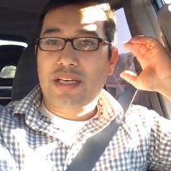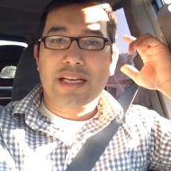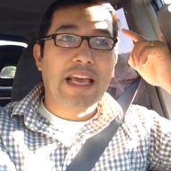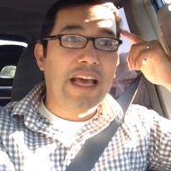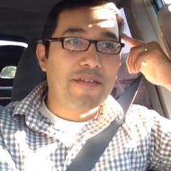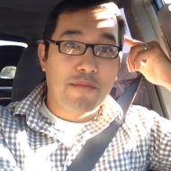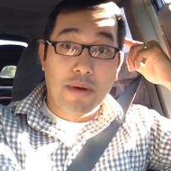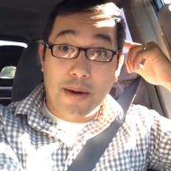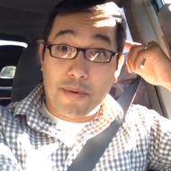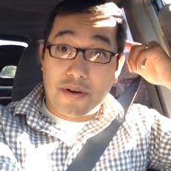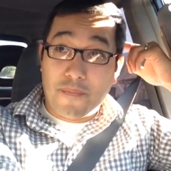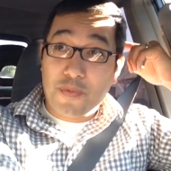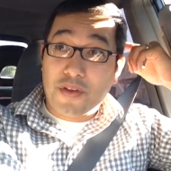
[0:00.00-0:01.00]
Again,
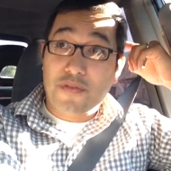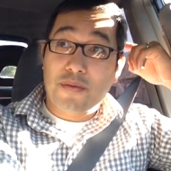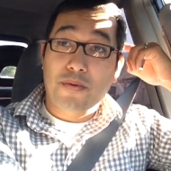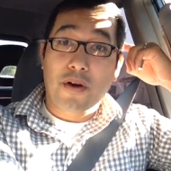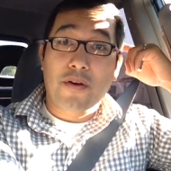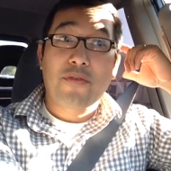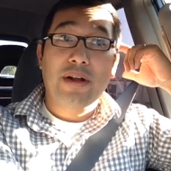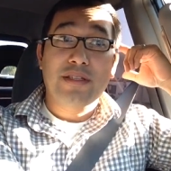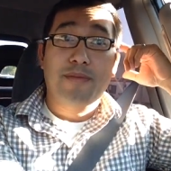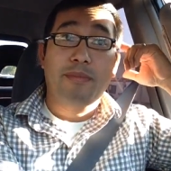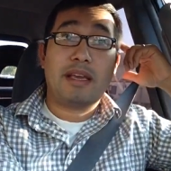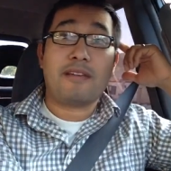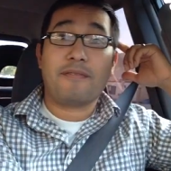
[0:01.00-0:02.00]
remember, if your broke friends
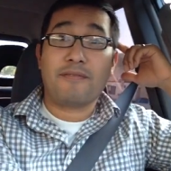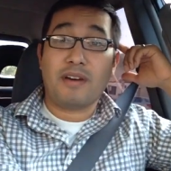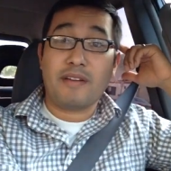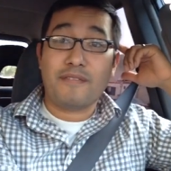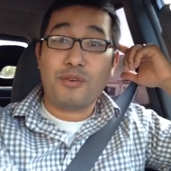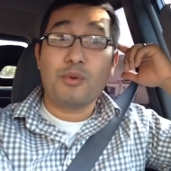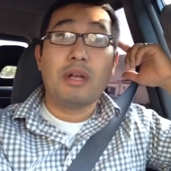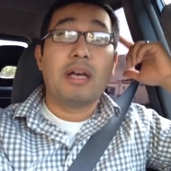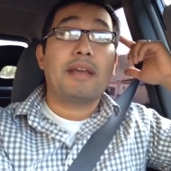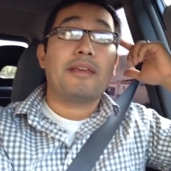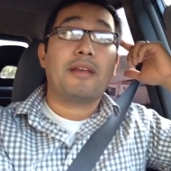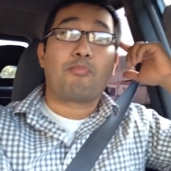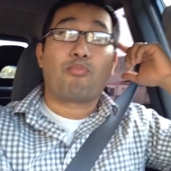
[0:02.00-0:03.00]
are making fun of you,
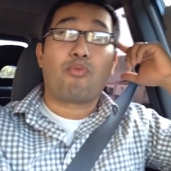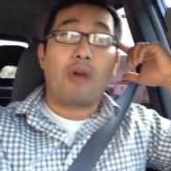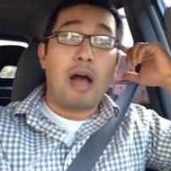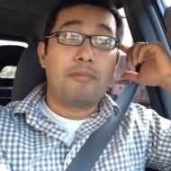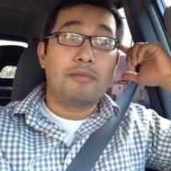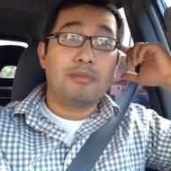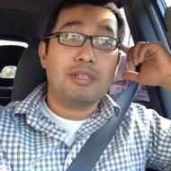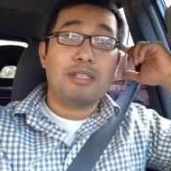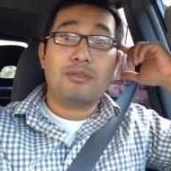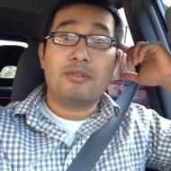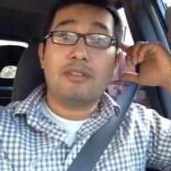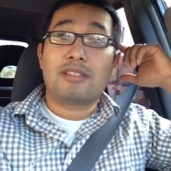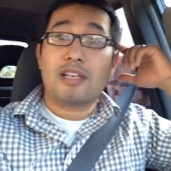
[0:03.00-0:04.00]
you're probably
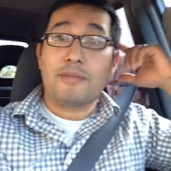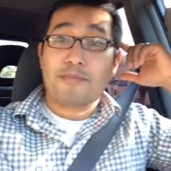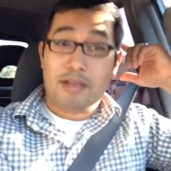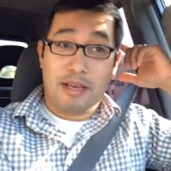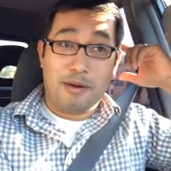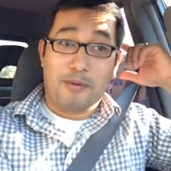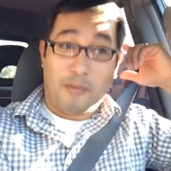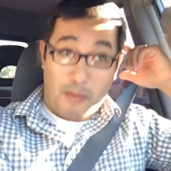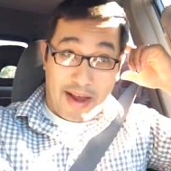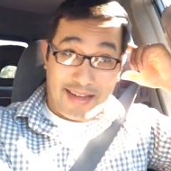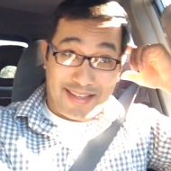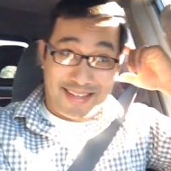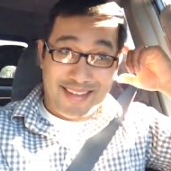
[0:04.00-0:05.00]
doing something
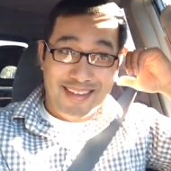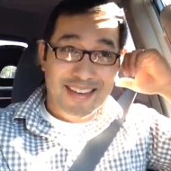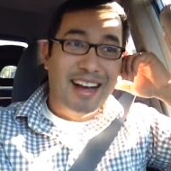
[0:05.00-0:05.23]
right.